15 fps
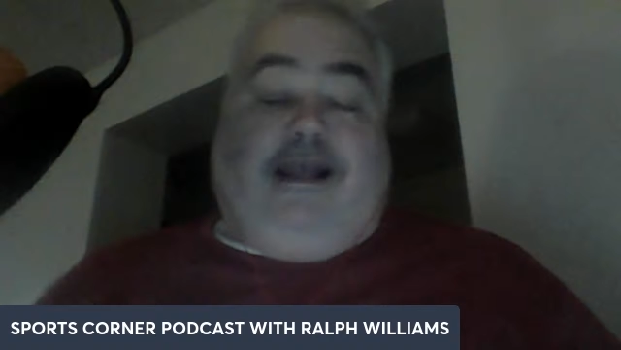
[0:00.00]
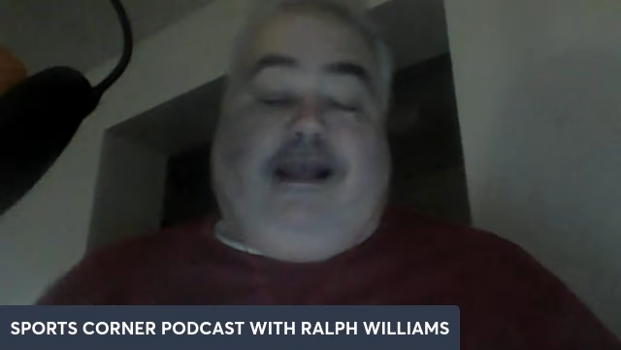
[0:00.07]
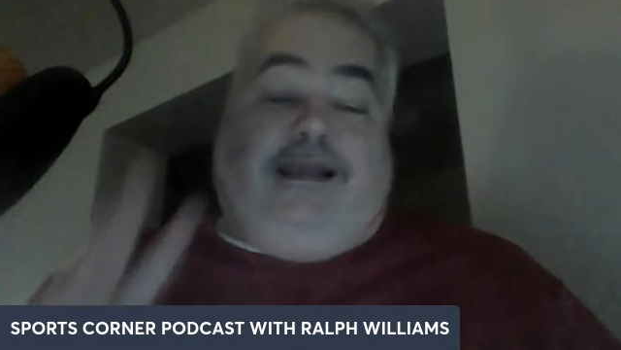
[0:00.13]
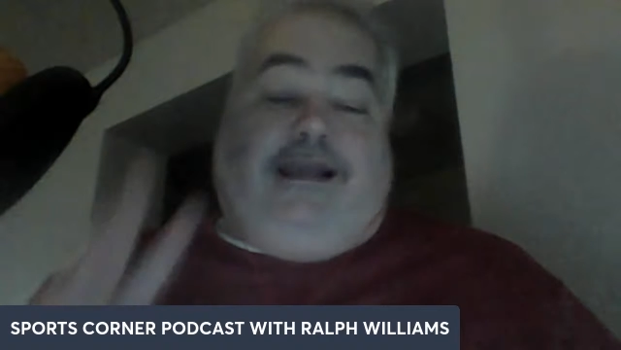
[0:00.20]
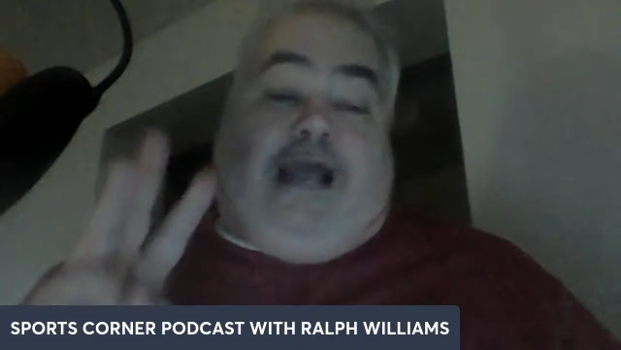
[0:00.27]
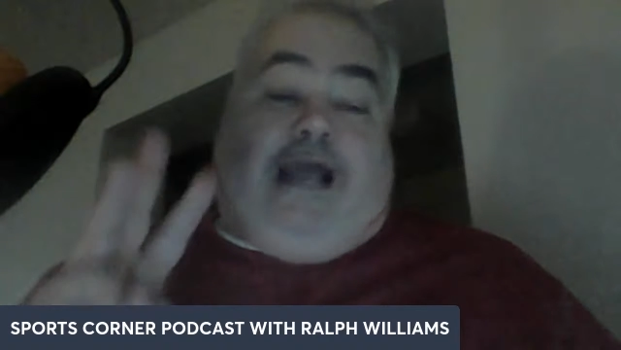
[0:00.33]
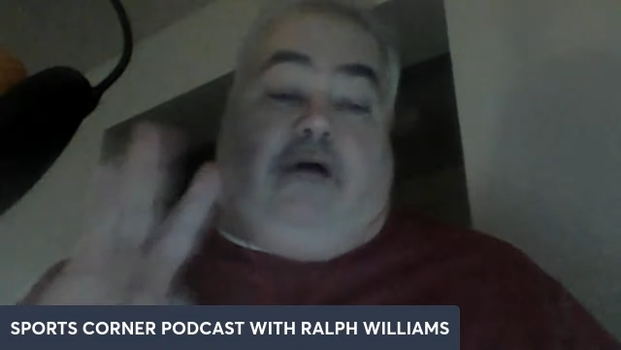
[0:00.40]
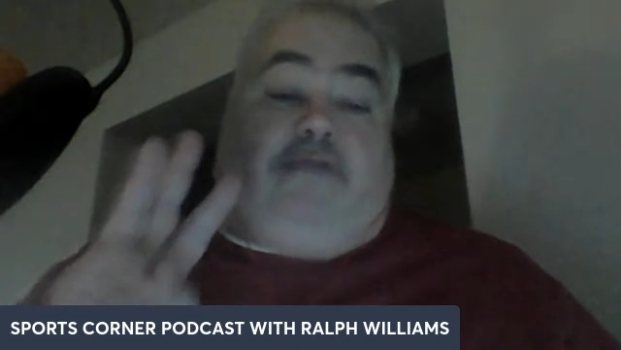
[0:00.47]

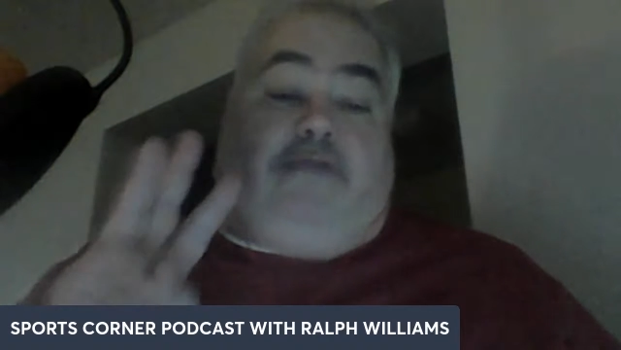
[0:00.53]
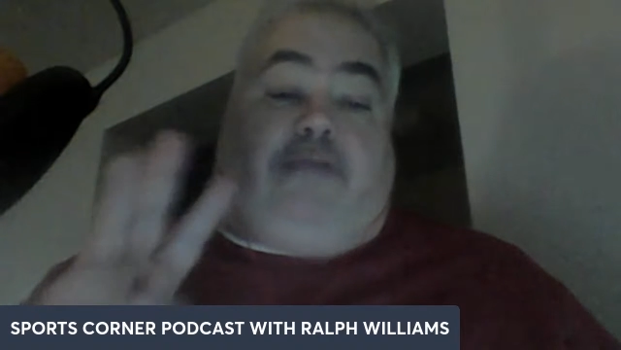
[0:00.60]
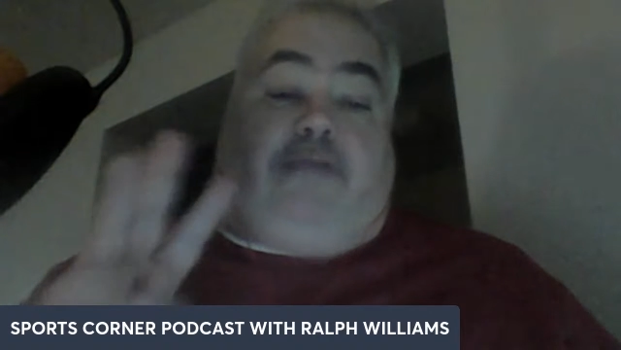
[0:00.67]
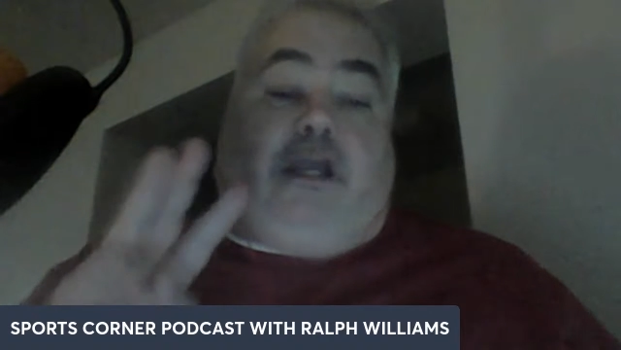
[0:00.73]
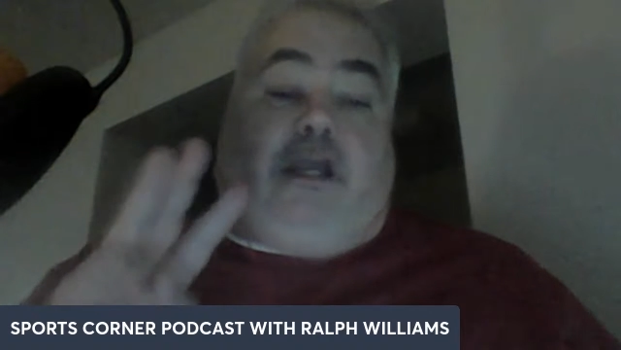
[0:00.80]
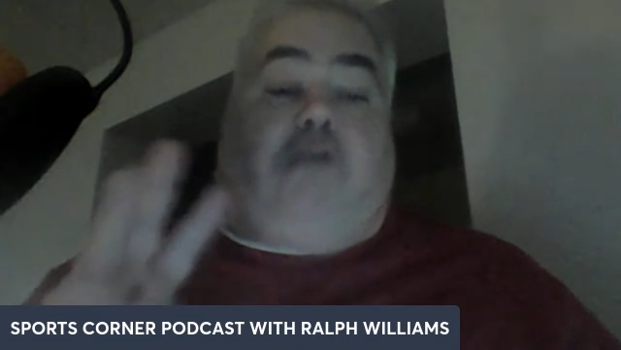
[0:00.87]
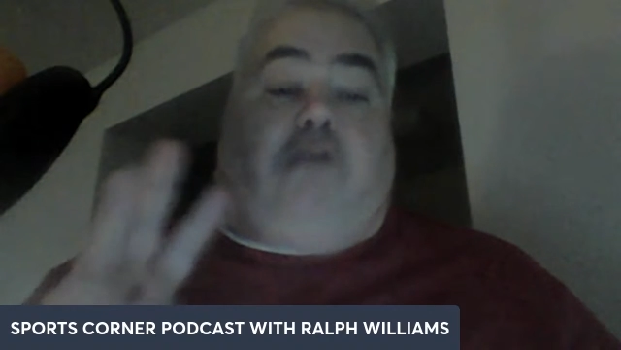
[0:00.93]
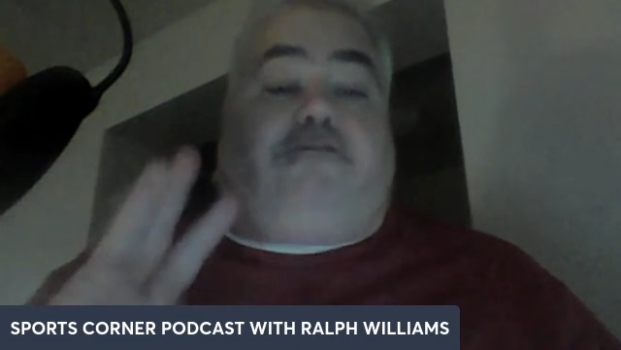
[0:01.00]
Now, if they
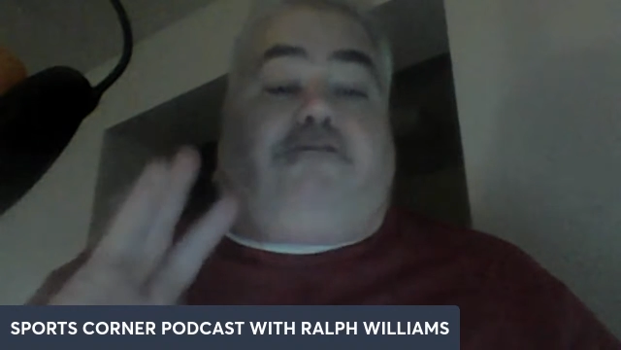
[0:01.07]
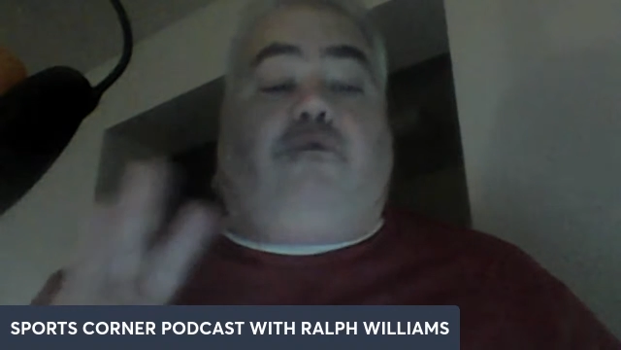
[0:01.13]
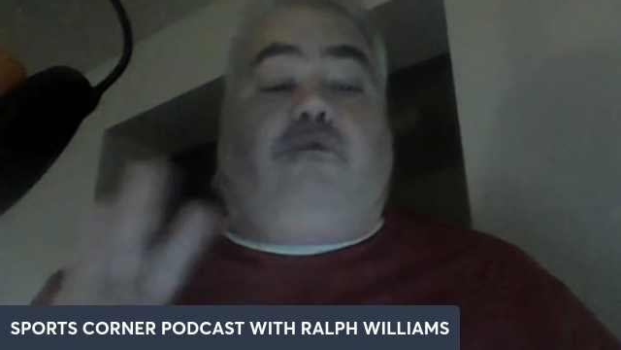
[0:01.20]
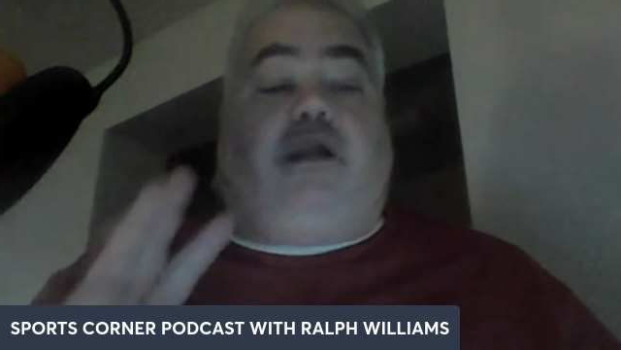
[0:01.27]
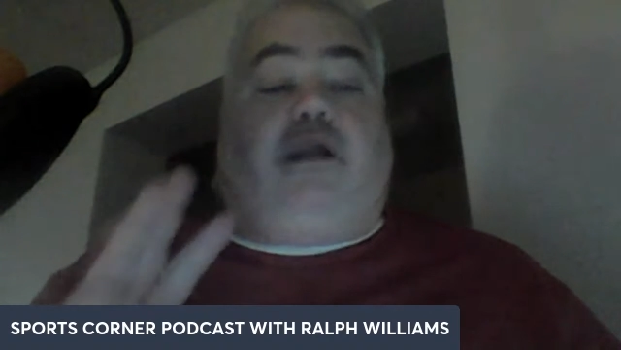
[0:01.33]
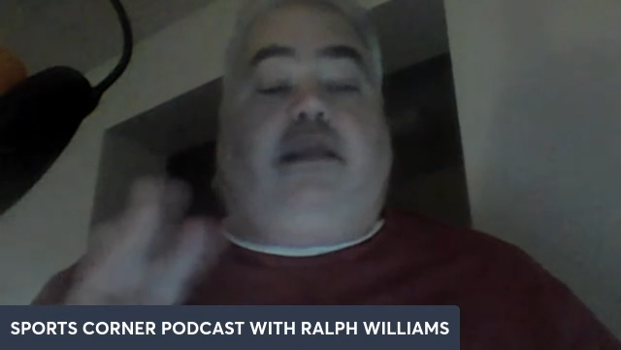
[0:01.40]
go for one of them